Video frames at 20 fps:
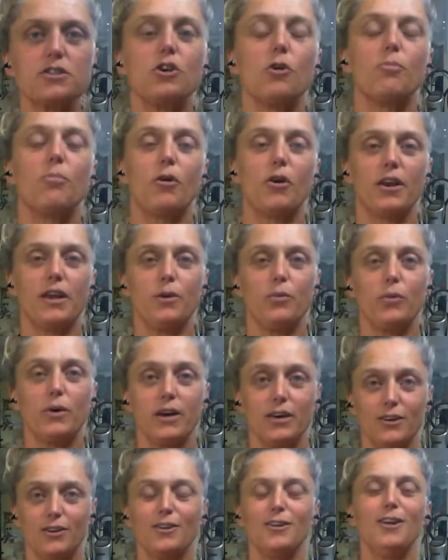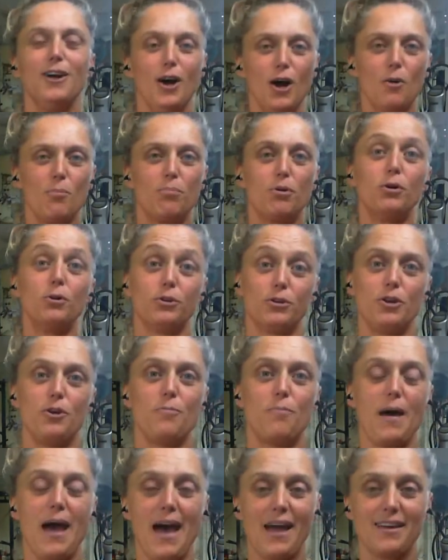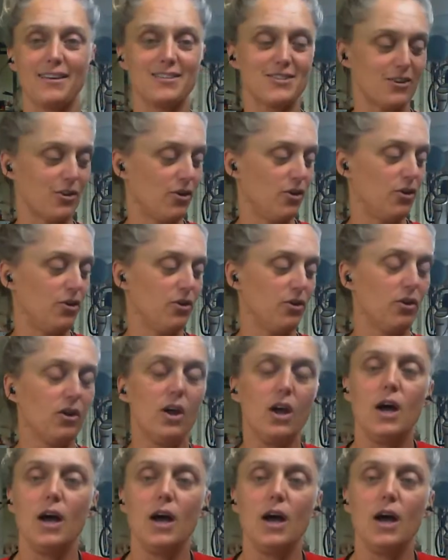your body will pull you back. So